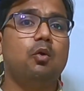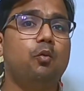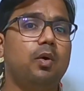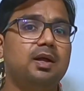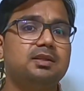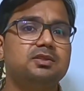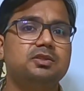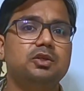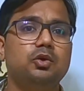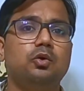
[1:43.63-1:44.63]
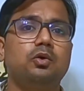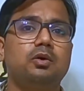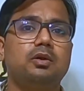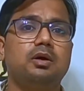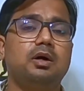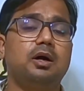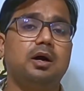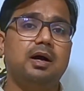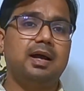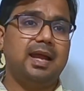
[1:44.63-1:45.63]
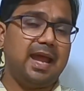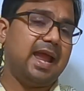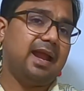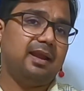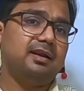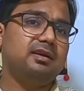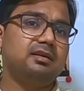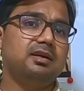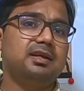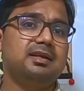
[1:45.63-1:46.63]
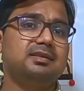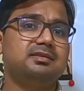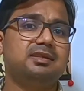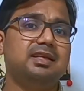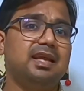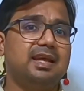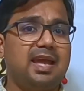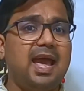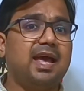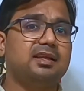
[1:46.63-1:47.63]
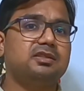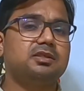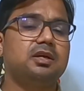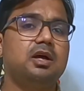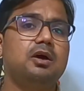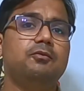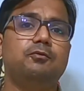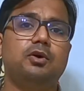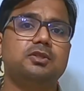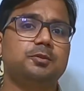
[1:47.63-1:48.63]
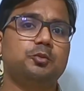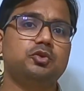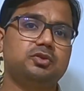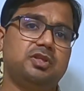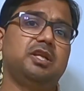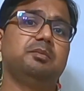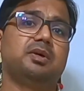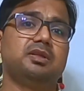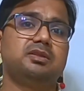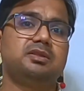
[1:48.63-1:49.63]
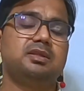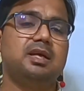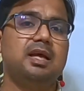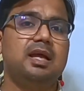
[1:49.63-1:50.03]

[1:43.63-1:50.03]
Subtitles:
once your hand is in a cast for suppose 3 months,